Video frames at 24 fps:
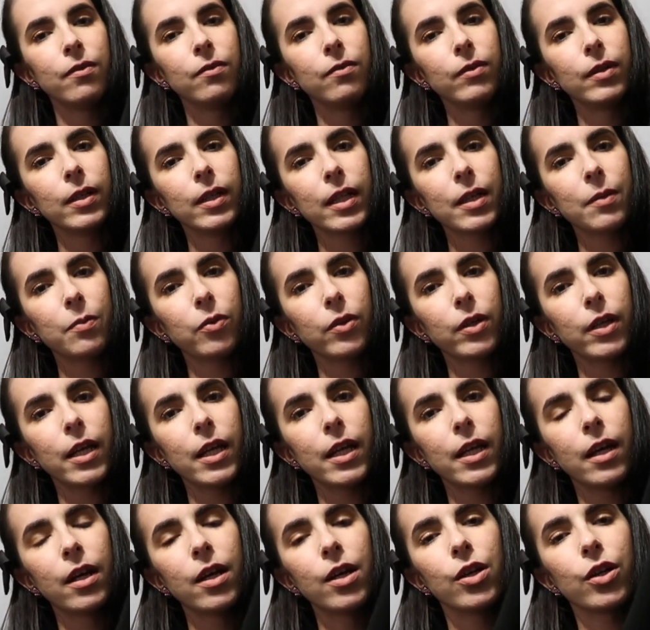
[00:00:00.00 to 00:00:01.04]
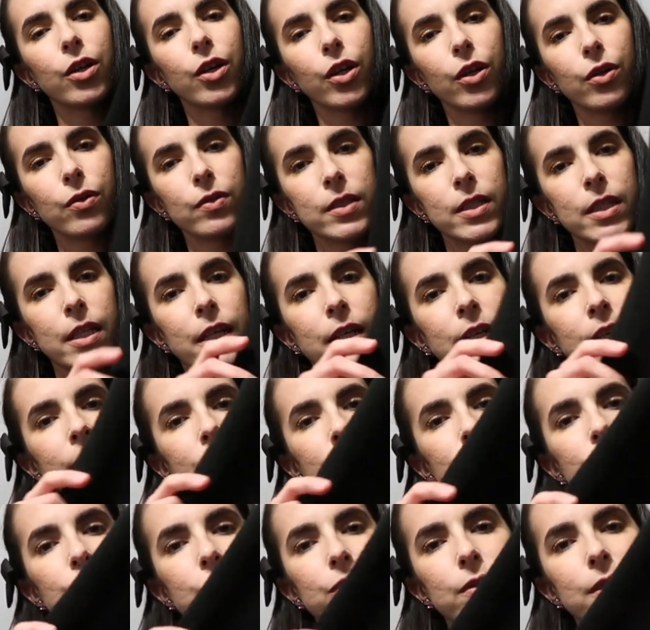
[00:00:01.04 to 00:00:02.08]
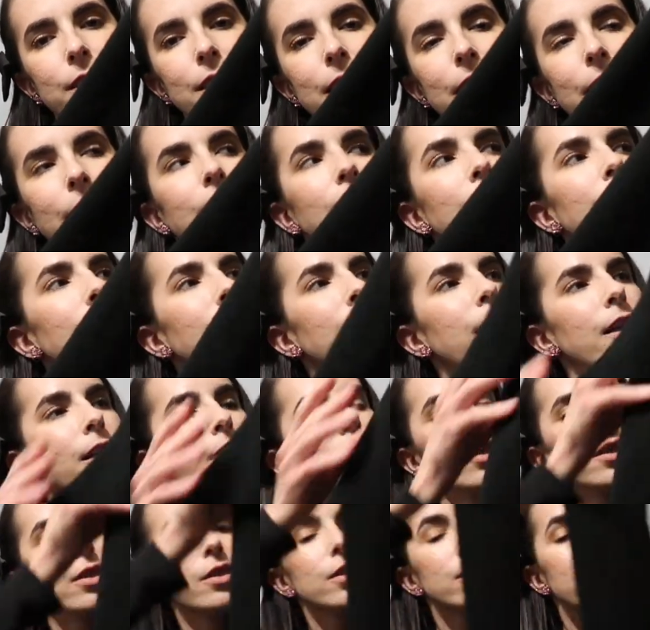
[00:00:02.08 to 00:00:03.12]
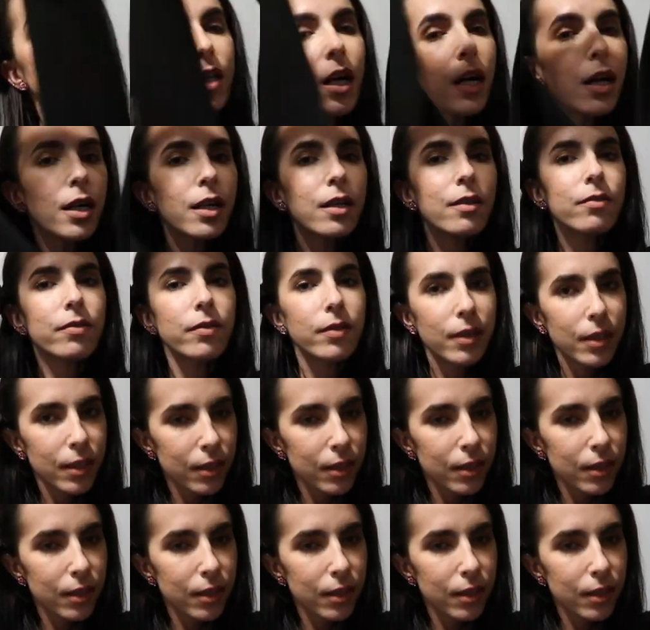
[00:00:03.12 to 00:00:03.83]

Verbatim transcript: really pretty cozy juicy scarf.